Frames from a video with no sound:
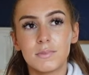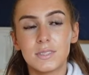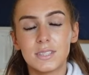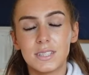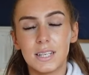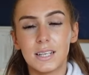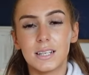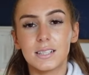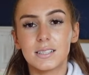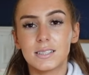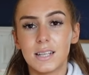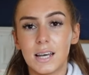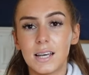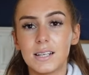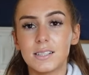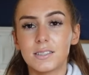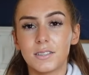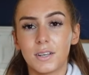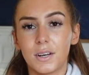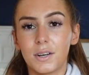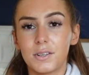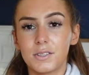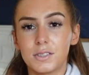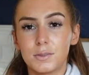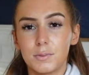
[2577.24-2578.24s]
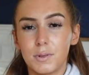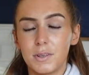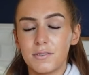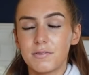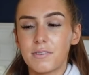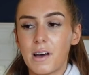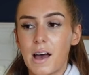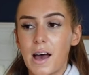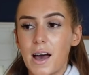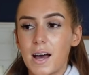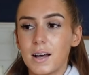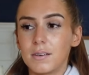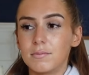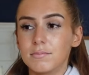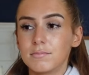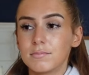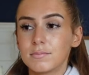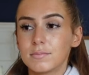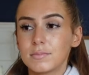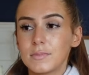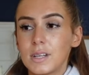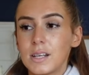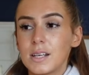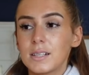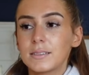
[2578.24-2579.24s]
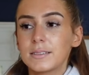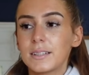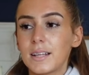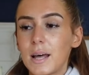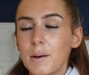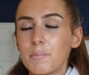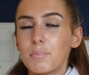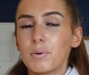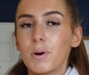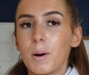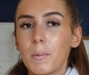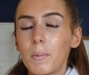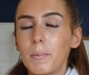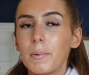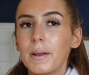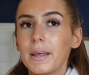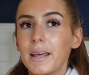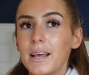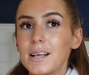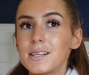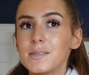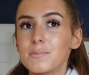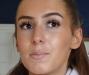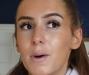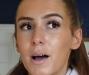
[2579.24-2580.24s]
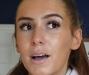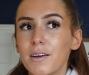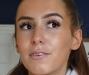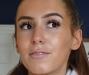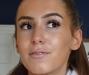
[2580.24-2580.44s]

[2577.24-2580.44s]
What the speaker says: 6 days ago to be fair, so that probably is my